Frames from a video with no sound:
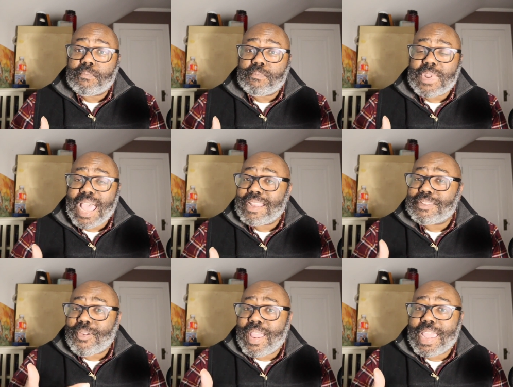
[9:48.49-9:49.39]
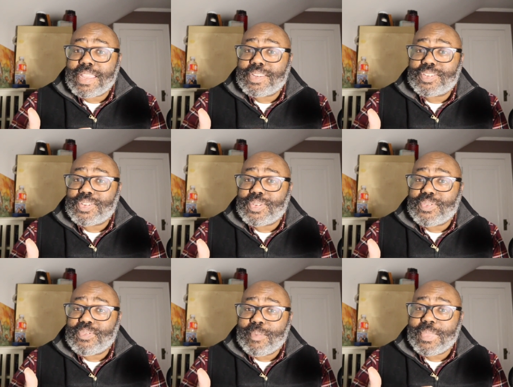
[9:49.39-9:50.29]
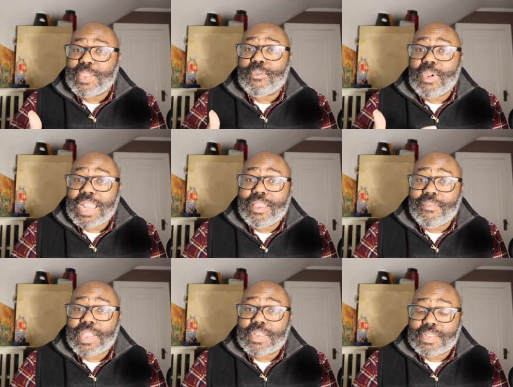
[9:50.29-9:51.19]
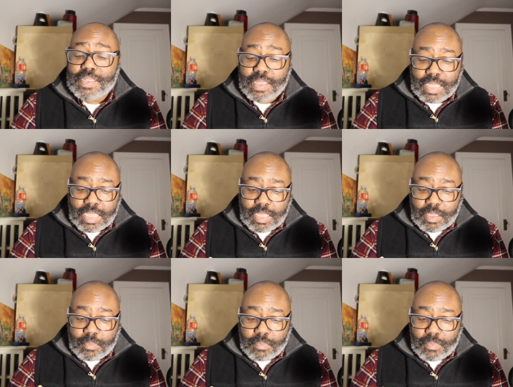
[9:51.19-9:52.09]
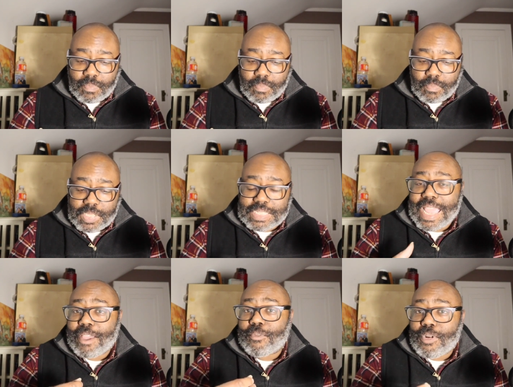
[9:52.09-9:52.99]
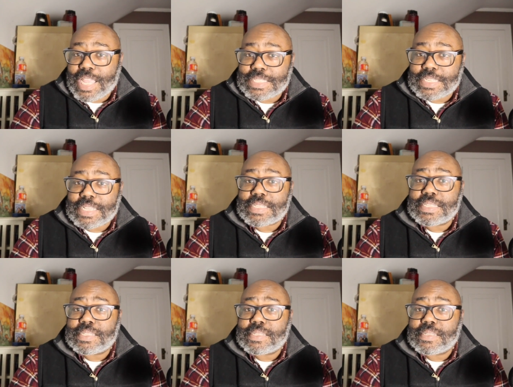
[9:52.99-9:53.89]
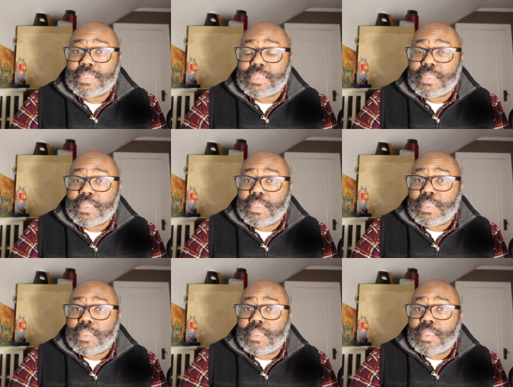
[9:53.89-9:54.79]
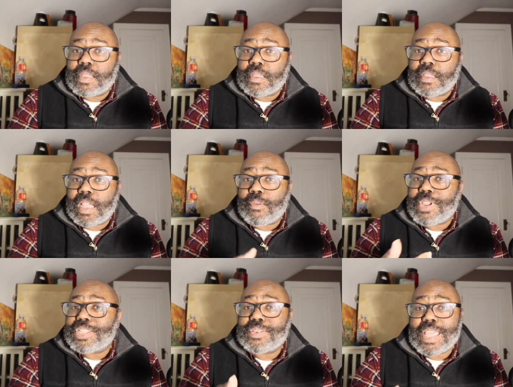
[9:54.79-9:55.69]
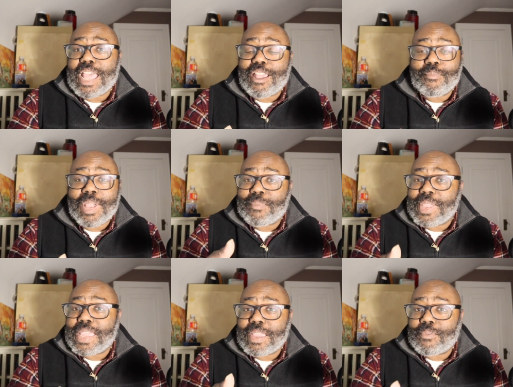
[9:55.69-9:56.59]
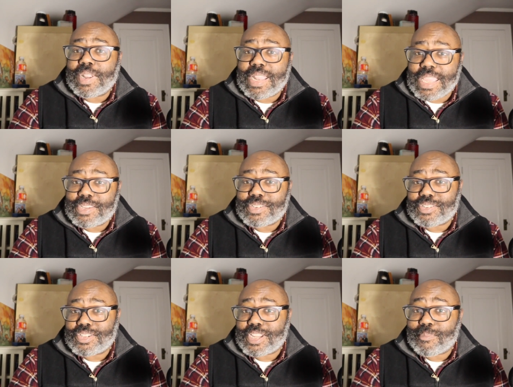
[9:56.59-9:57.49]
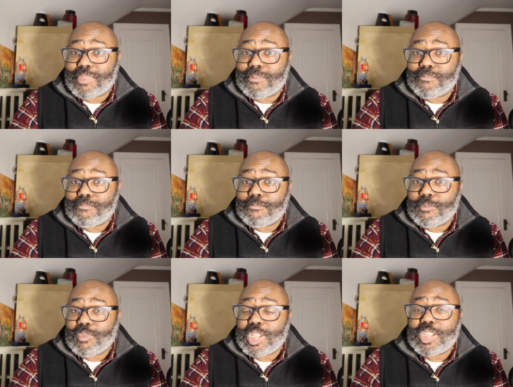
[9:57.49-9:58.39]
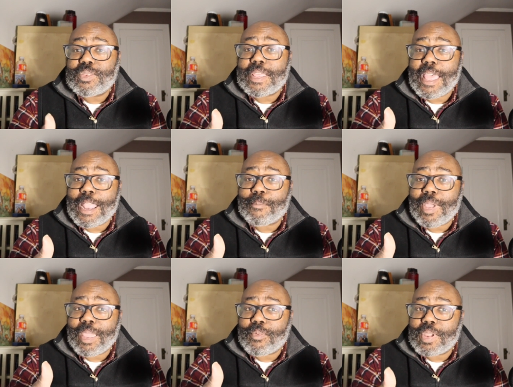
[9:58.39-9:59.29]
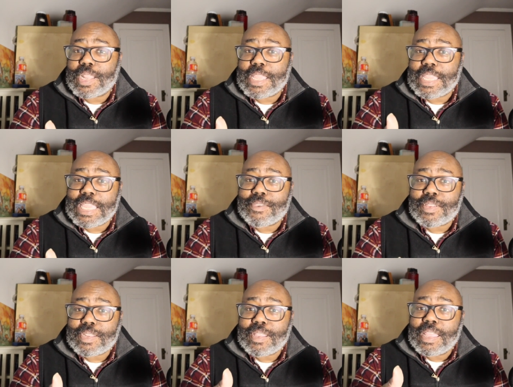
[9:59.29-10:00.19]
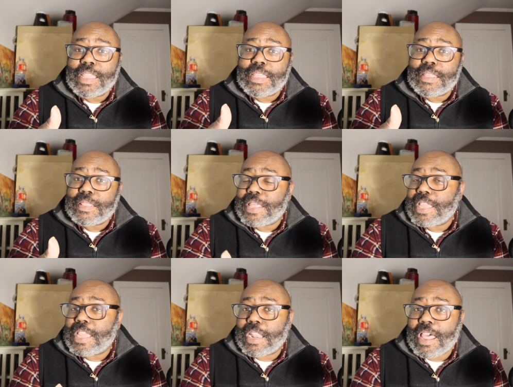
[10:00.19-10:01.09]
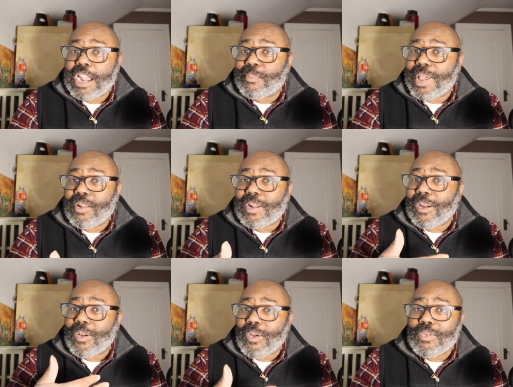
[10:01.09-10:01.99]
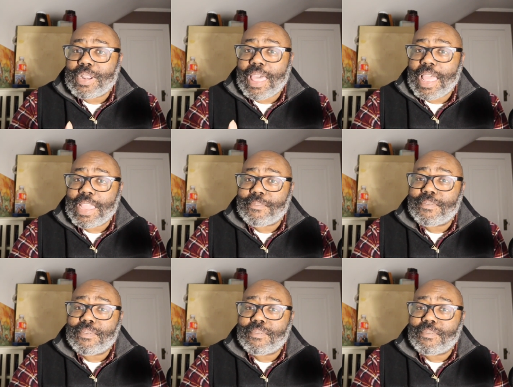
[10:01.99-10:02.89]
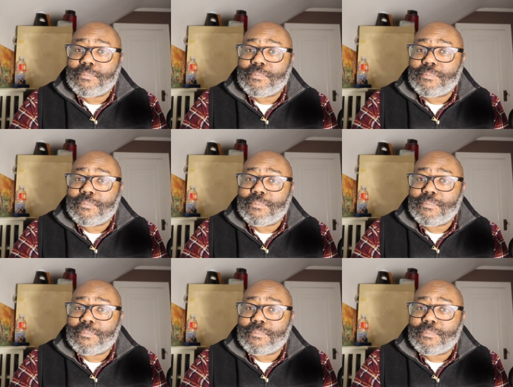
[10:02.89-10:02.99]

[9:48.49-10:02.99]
Not trying to be relevant, but to have resonance. And we do that by being in relationship. We do that by really even thinking a lot about our own life